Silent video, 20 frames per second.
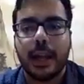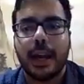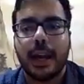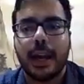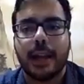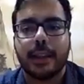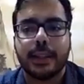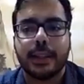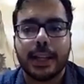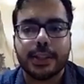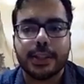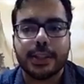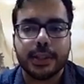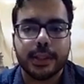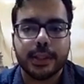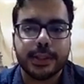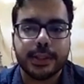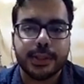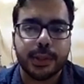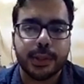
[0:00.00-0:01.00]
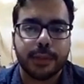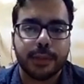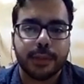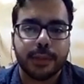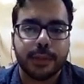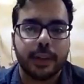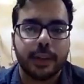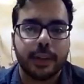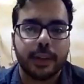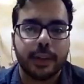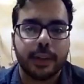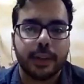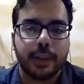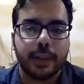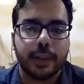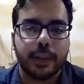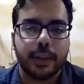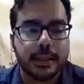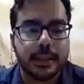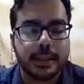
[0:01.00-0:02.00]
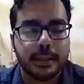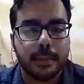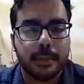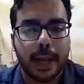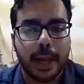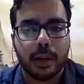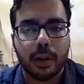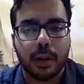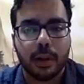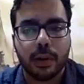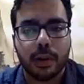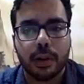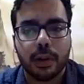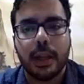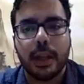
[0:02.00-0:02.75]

at the National Institute of Advanced Studies in Bangalore,